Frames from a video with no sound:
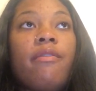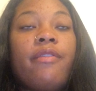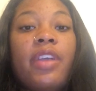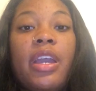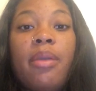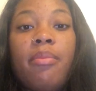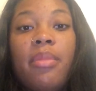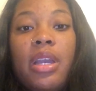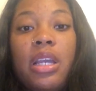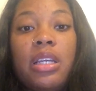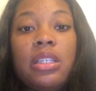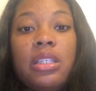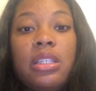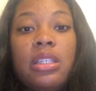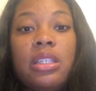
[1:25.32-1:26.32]
fan
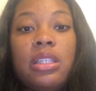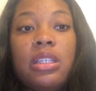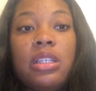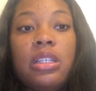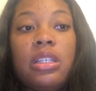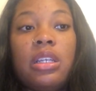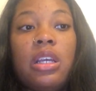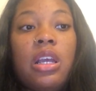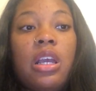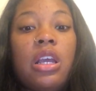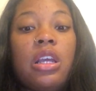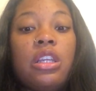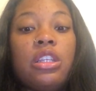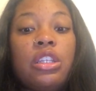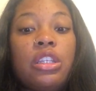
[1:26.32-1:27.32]
base.
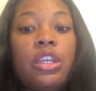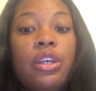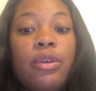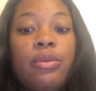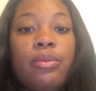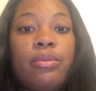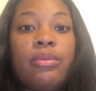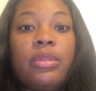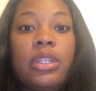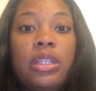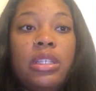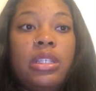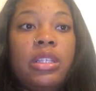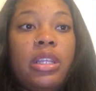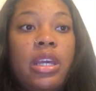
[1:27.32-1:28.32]
So,
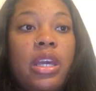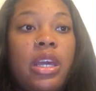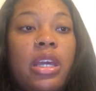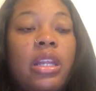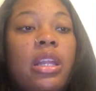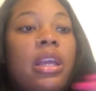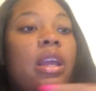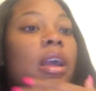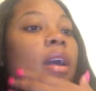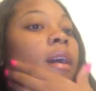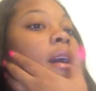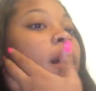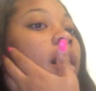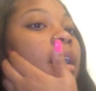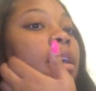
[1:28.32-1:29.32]
that's that.
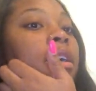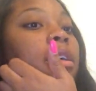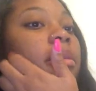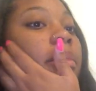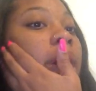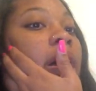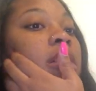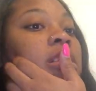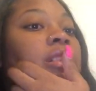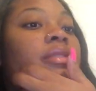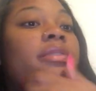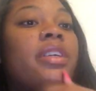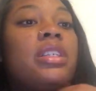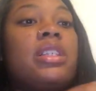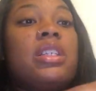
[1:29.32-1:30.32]
How to
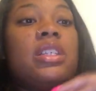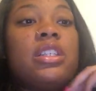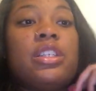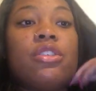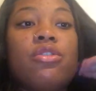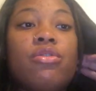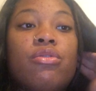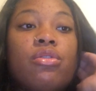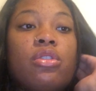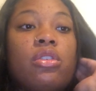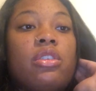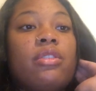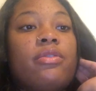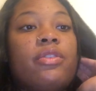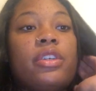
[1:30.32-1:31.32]
fix these issues.
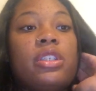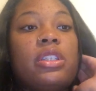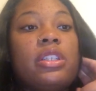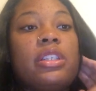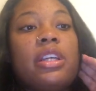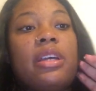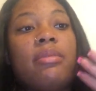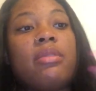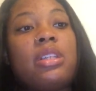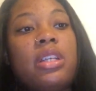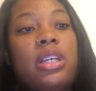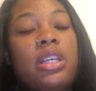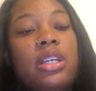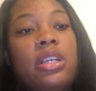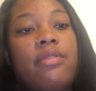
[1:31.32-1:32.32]
So, the first step
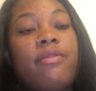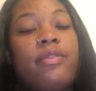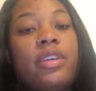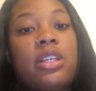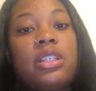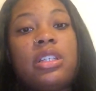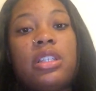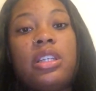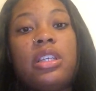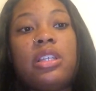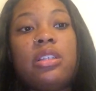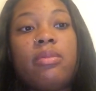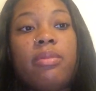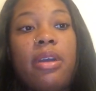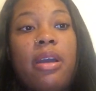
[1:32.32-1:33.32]
to fix
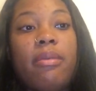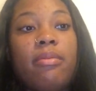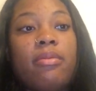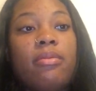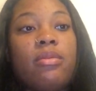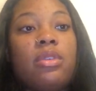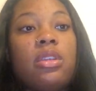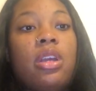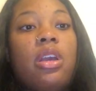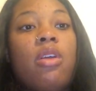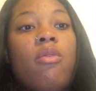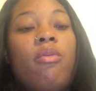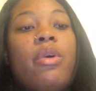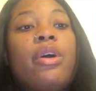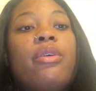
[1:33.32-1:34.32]
these problems,
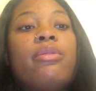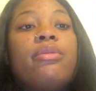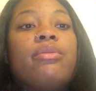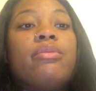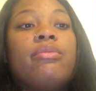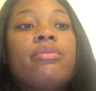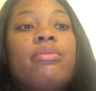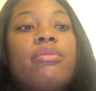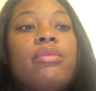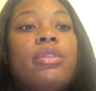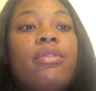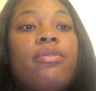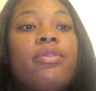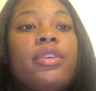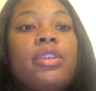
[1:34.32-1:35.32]
well,
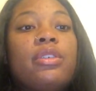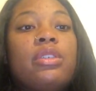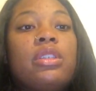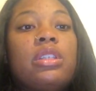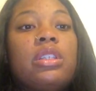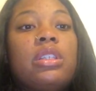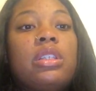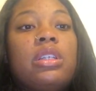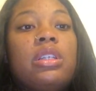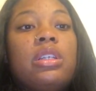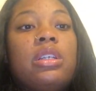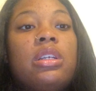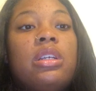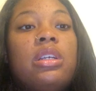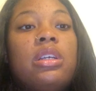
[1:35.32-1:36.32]
the first
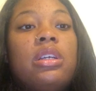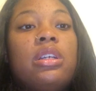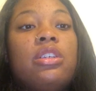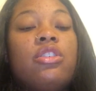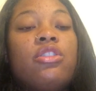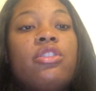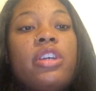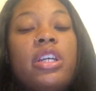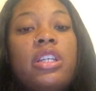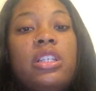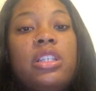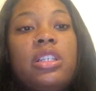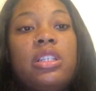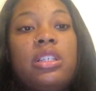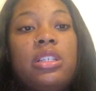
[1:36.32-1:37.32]

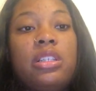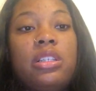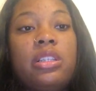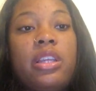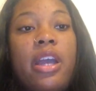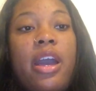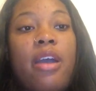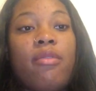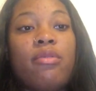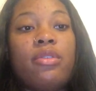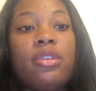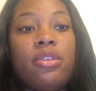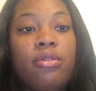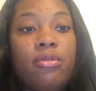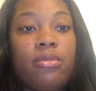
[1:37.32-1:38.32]
strategy that I will
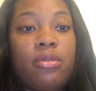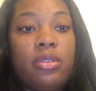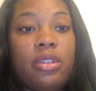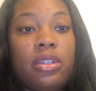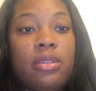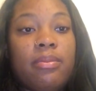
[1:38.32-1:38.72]
use